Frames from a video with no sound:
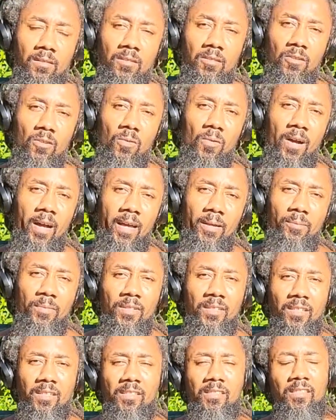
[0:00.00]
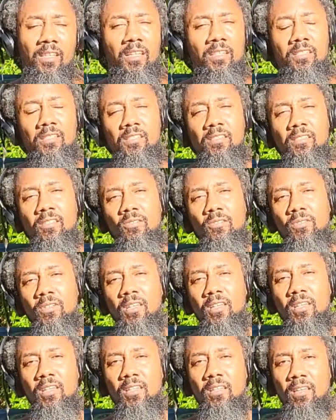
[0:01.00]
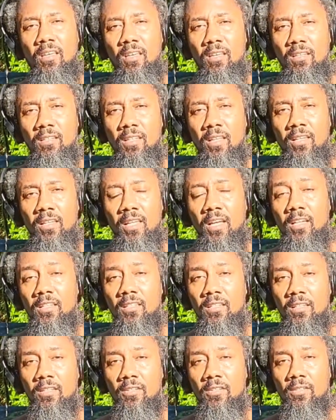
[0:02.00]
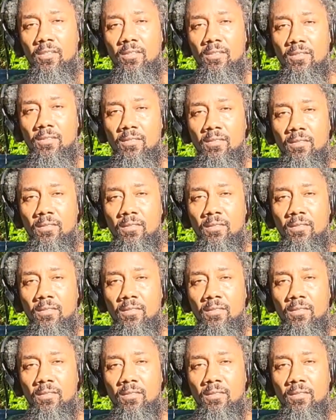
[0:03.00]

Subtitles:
You know why? Because they just don't get it yet. They not there.